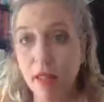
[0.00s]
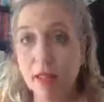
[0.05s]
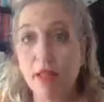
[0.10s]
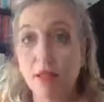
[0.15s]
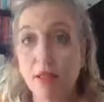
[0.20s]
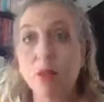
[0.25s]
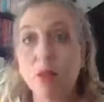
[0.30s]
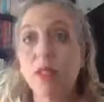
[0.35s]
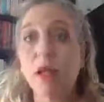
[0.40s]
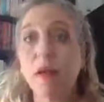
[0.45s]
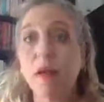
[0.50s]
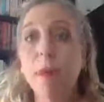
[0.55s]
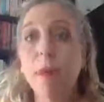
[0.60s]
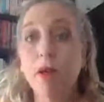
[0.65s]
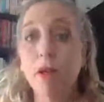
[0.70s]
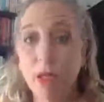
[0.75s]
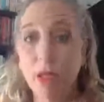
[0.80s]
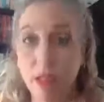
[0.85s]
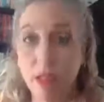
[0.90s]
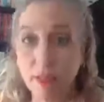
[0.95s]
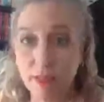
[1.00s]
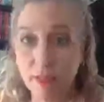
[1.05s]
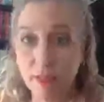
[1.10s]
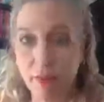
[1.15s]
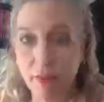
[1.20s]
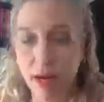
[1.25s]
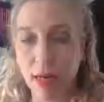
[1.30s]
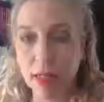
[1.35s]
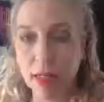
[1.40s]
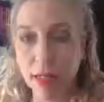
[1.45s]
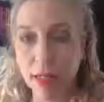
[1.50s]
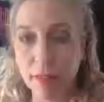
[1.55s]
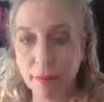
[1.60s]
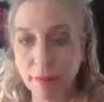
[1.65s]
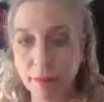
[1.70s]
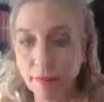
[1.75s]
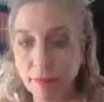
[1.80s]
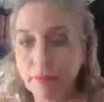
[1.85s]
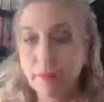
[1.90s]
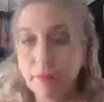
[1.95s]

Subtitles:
that was positive in the writing.